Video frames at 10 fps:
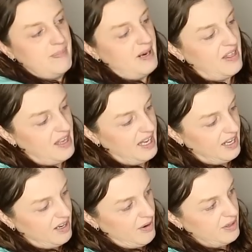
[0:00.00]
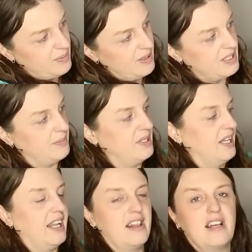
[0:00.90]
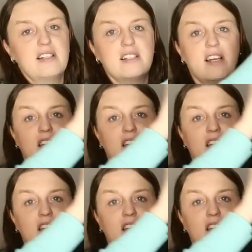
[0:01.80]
but I thought he could always wear something like this